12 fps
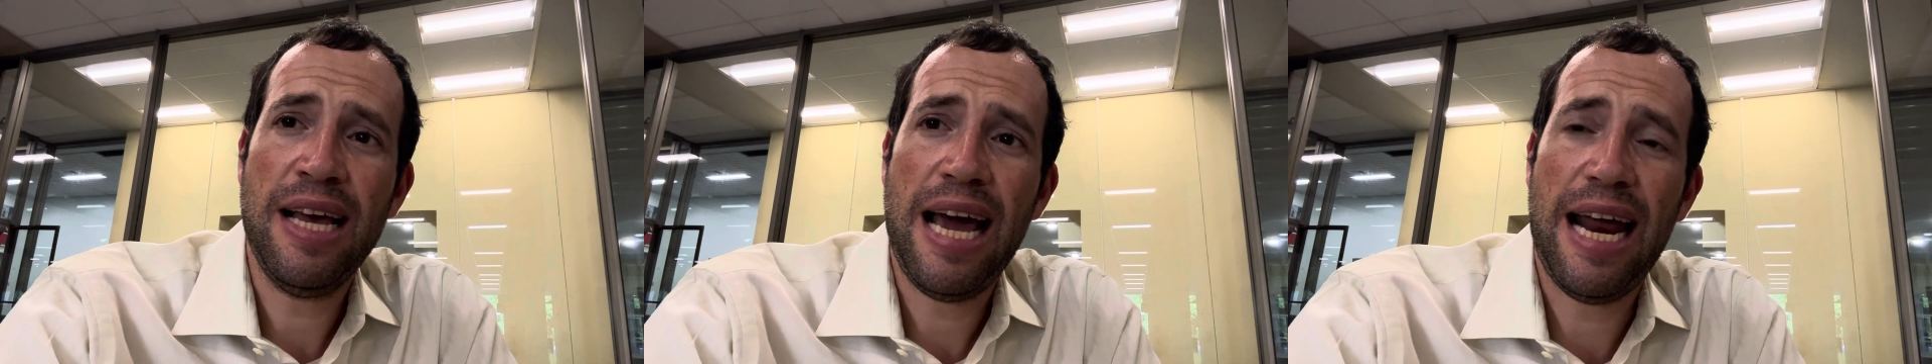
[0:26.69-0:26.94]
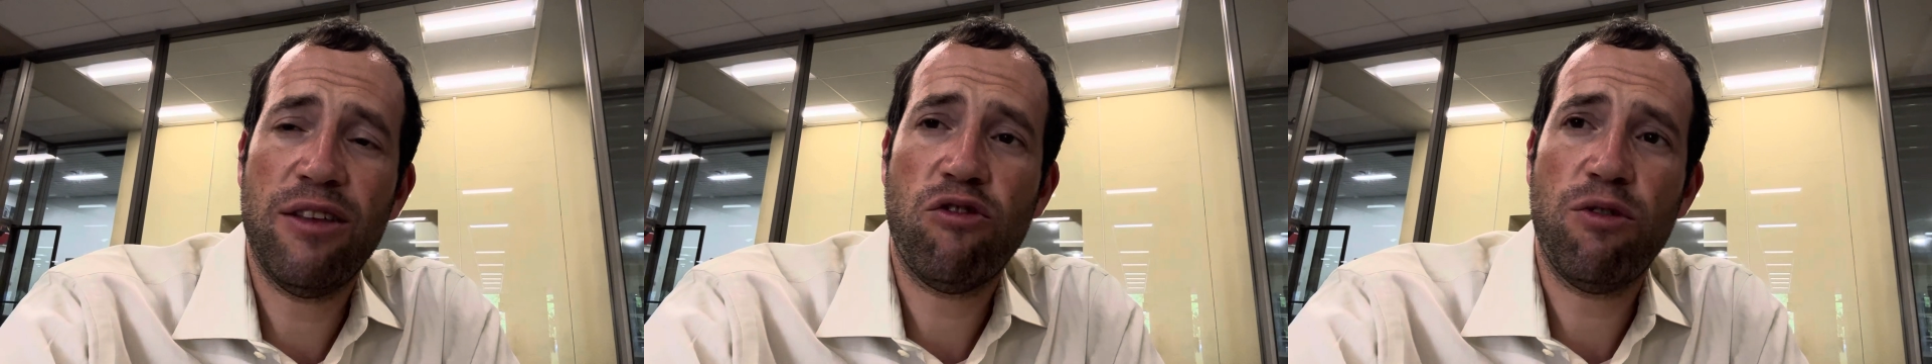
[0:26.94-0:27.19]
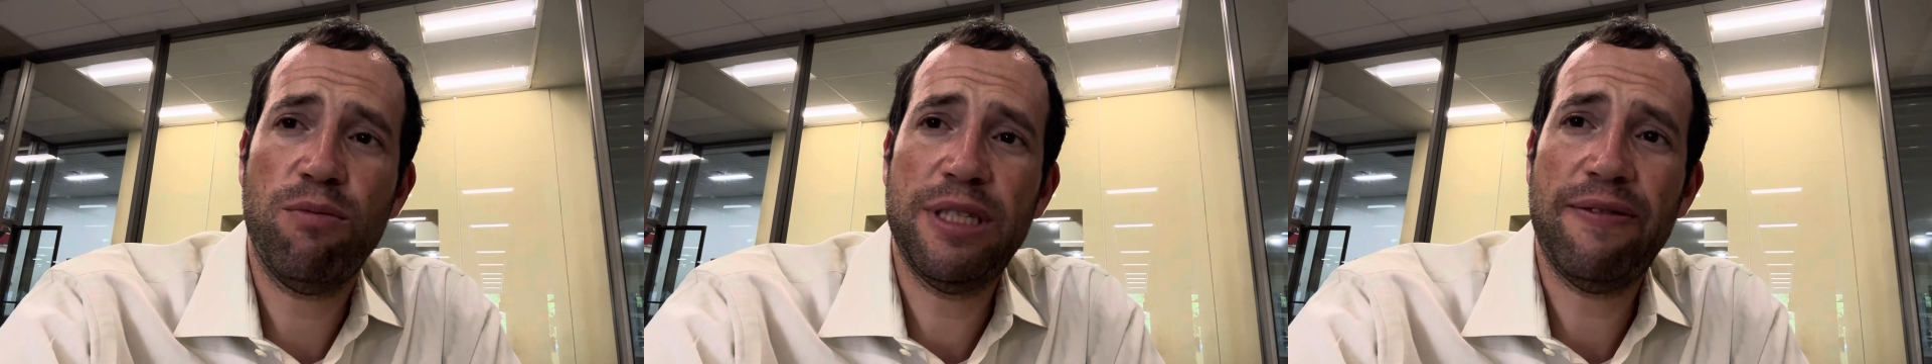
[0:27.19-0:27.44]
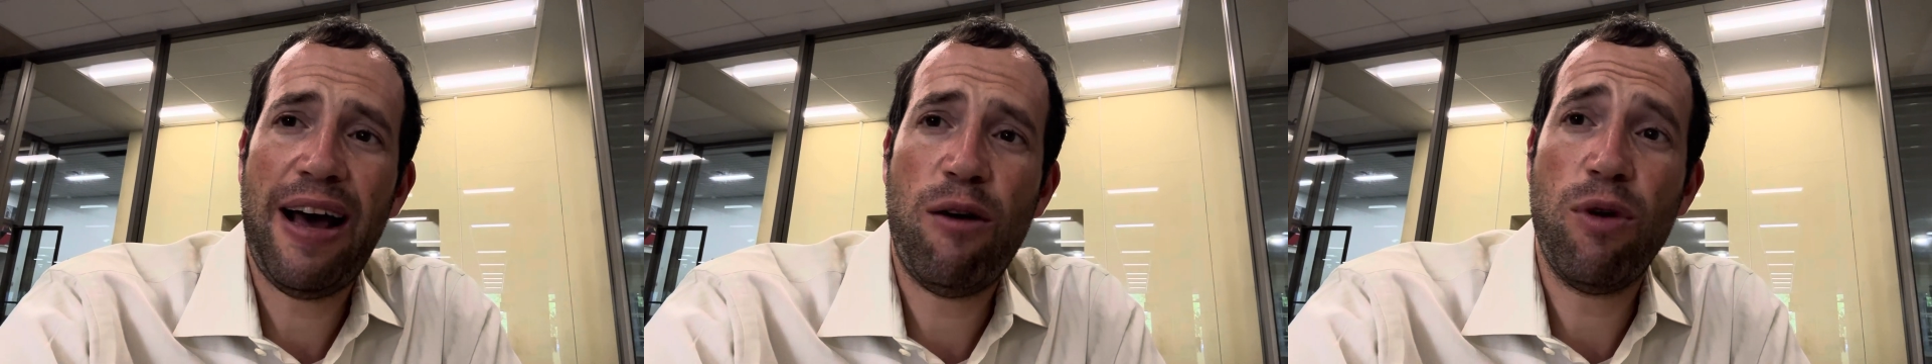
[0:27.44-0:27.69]
and in terms
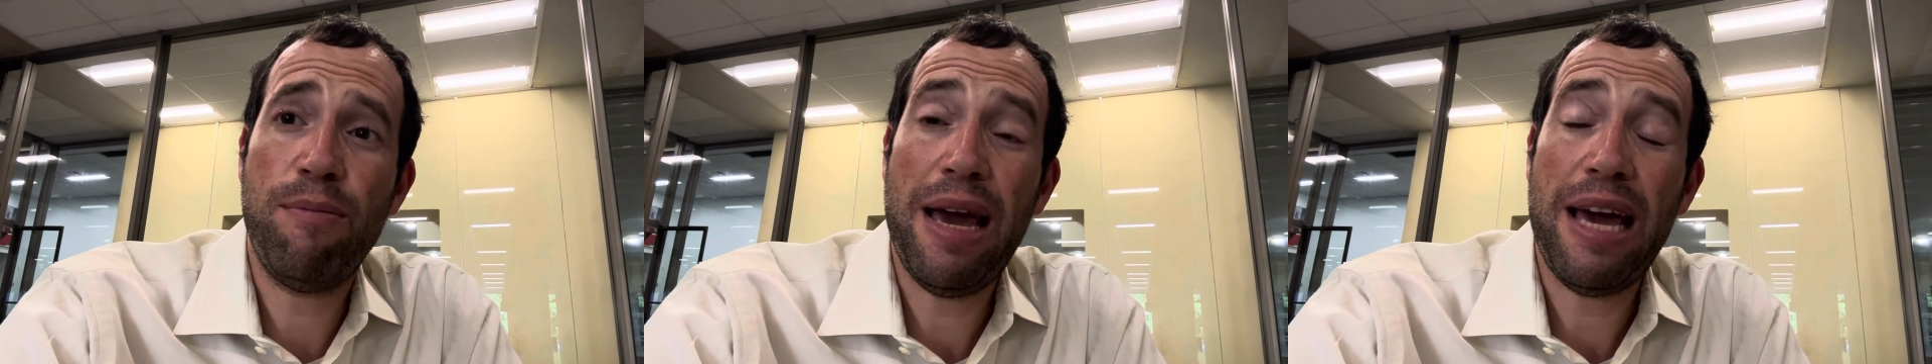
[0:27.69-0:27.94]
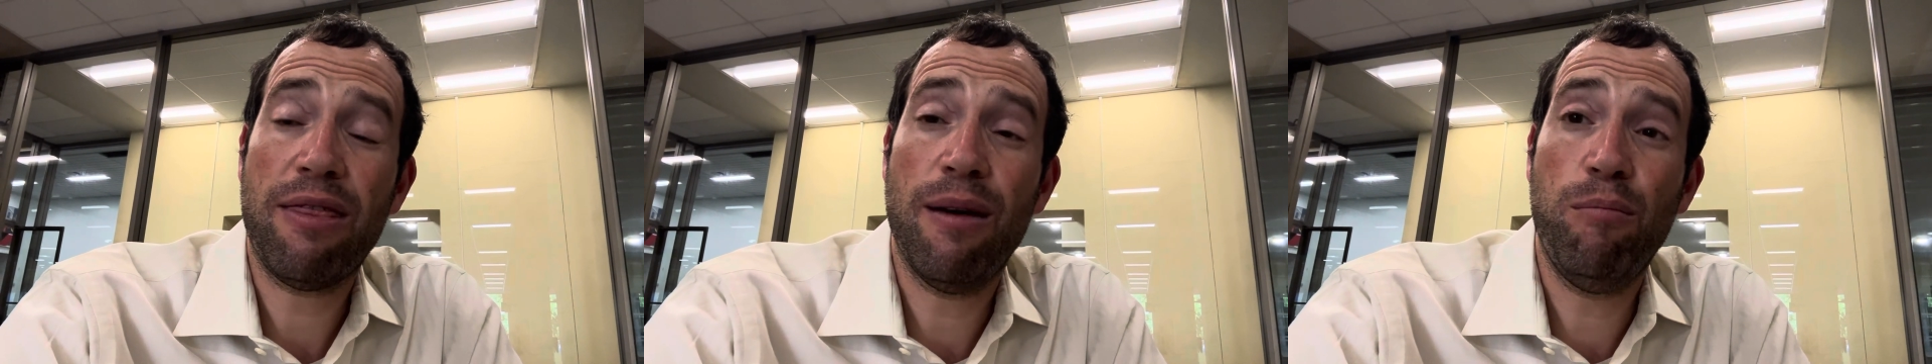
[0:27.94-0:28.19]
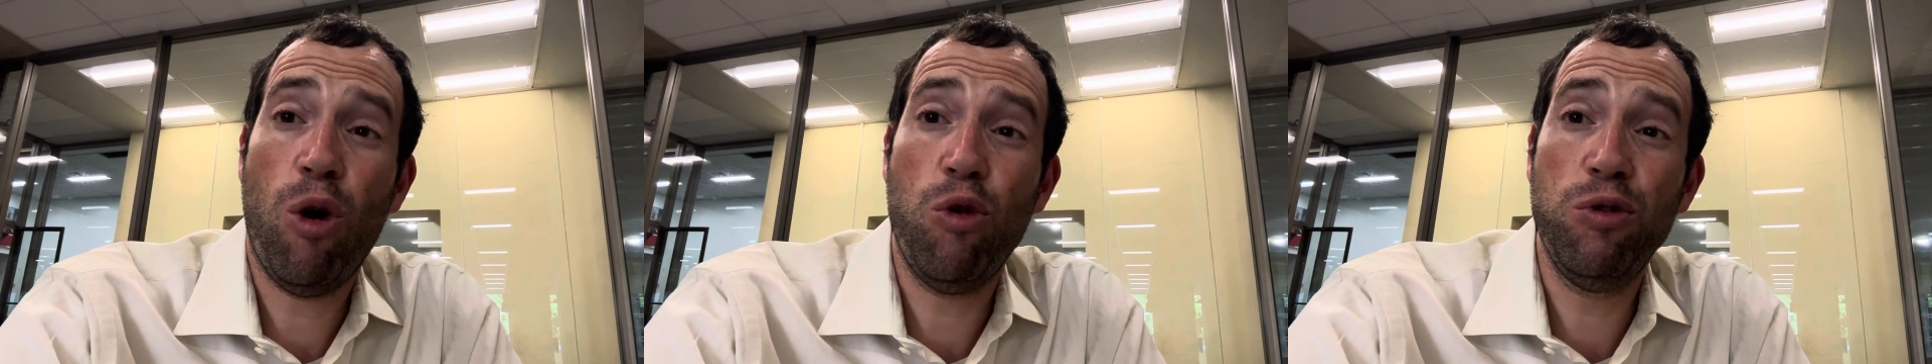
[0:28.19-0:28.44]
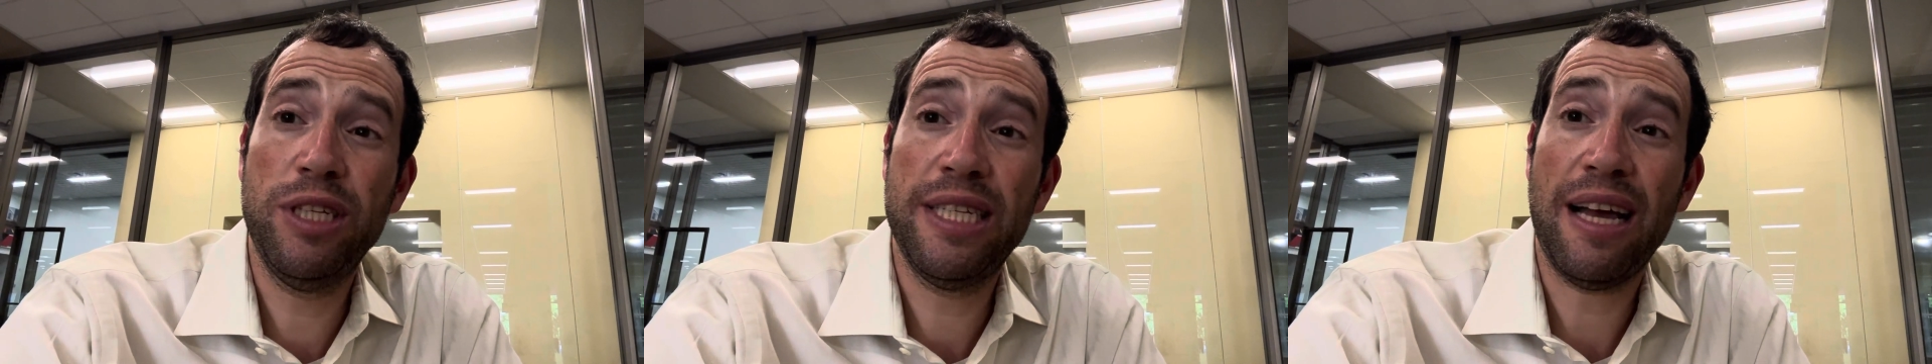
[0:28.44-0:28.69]
of how we make the
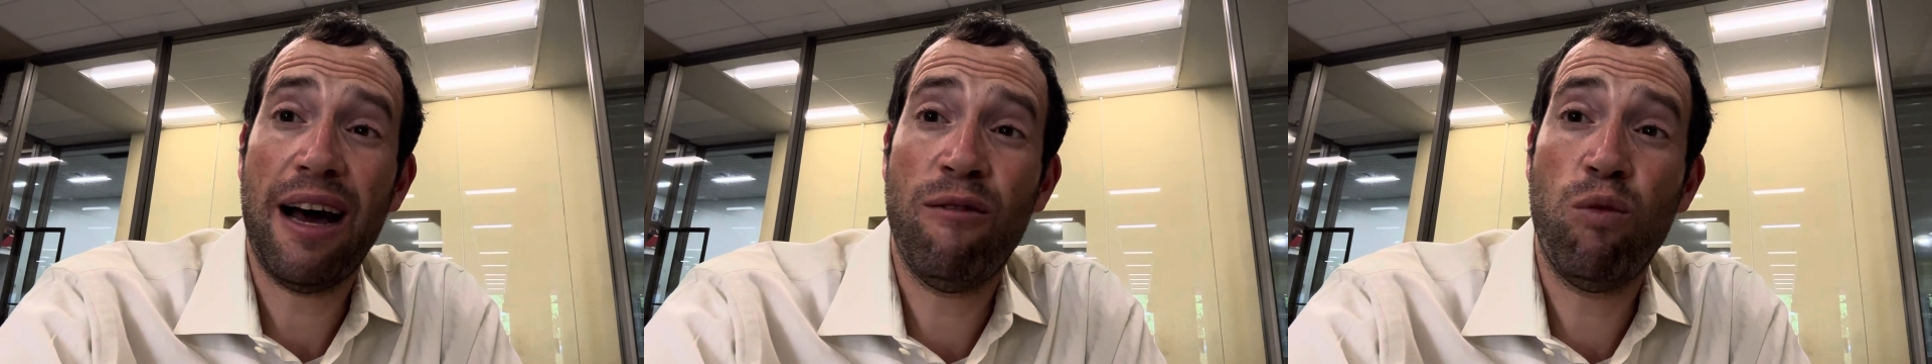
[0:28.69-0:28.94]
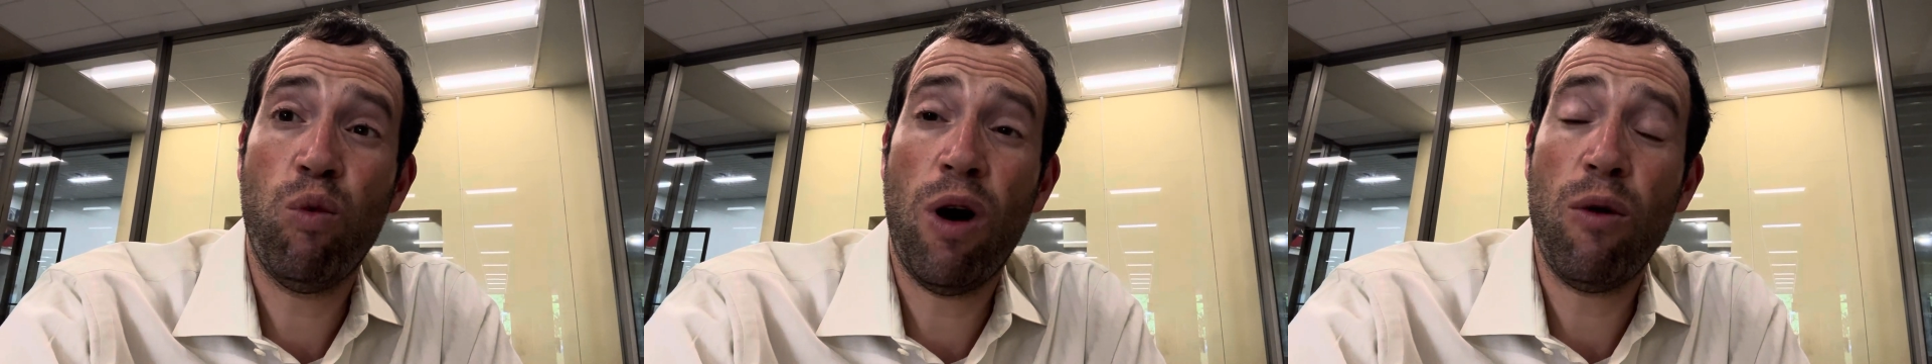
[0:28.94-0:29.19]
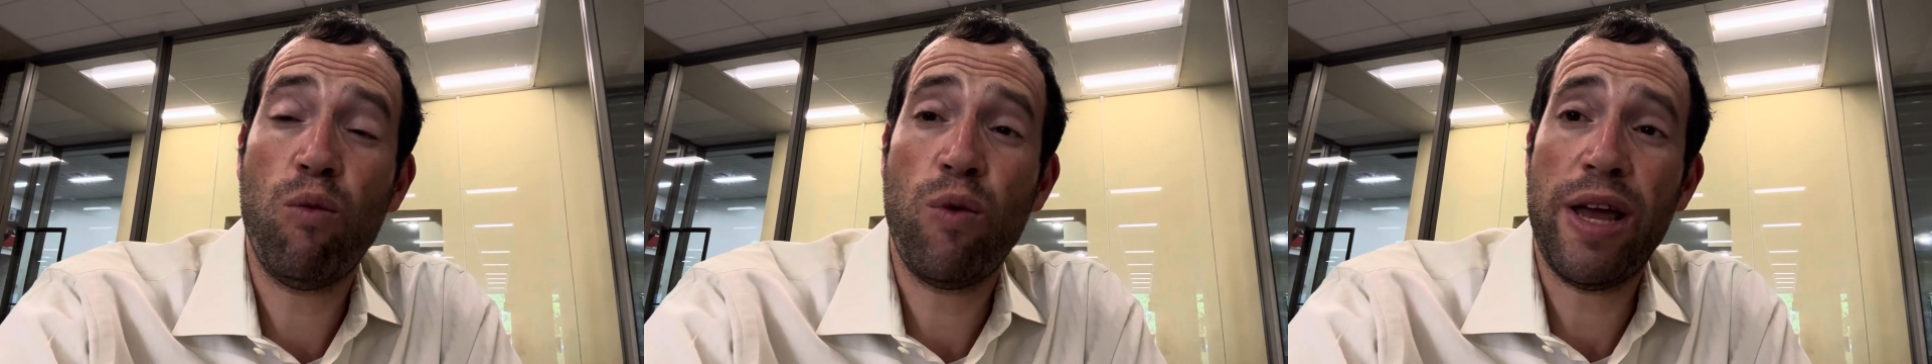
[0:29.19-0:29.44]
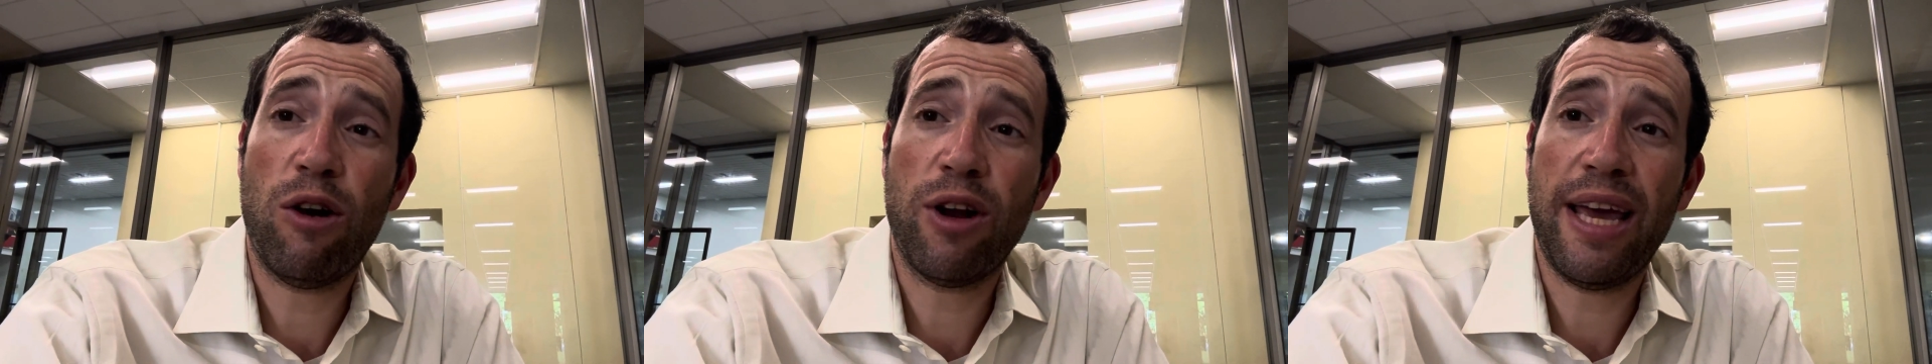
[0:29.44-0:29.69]
most of what
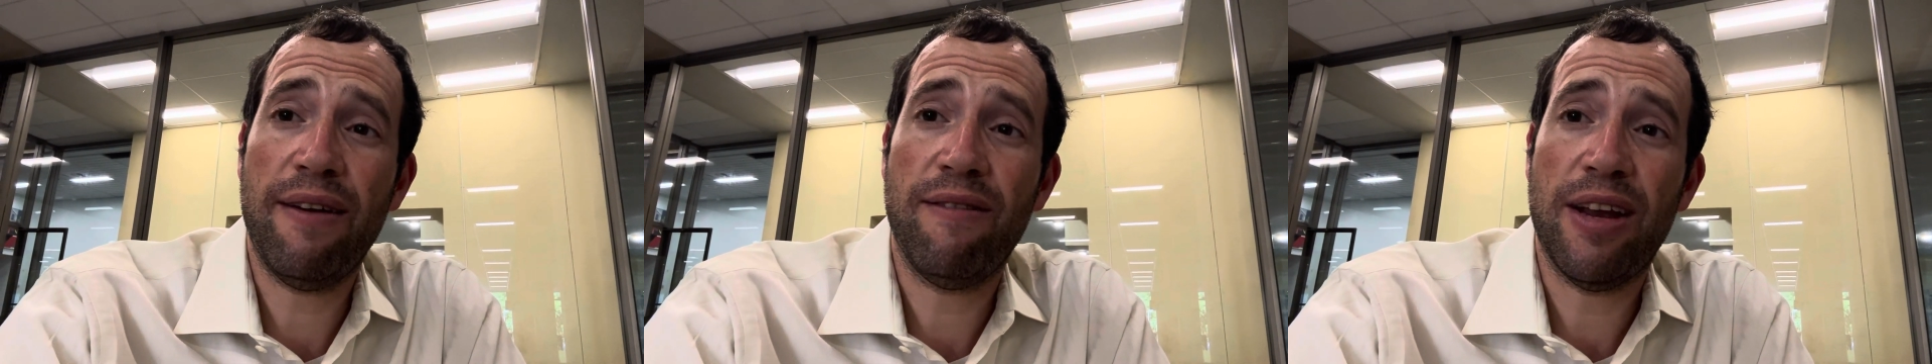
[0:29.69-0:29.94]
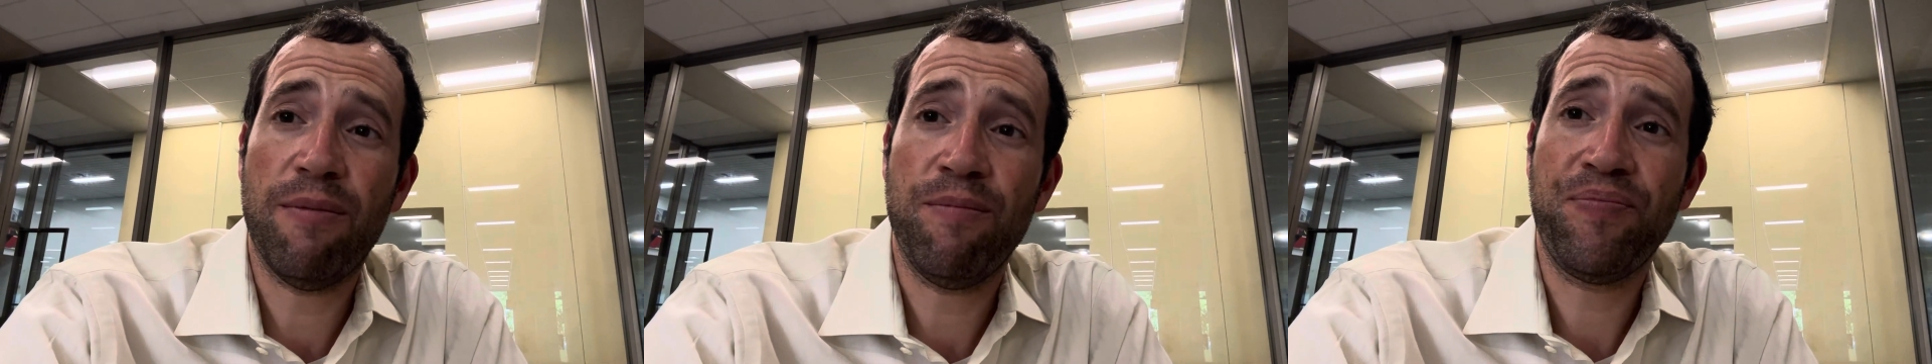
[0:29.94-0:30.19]
we are given.